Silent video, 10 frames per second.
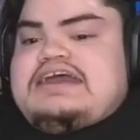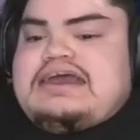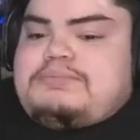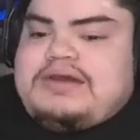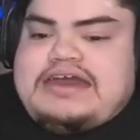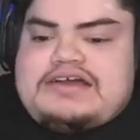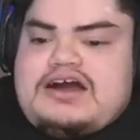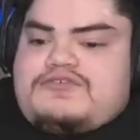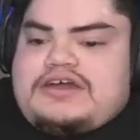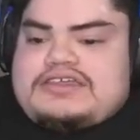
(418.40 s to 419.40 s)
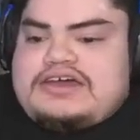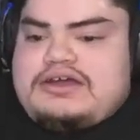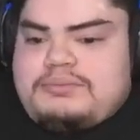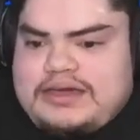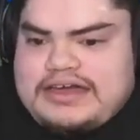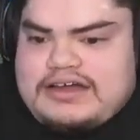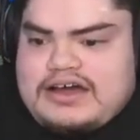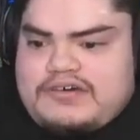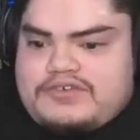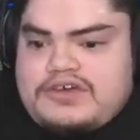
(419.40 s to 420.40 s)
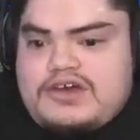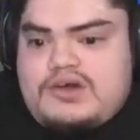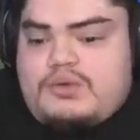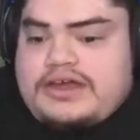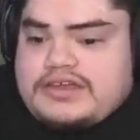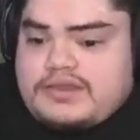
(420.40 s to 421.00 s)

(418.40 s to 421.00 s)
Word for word: it paid off right there. It paid off. We're into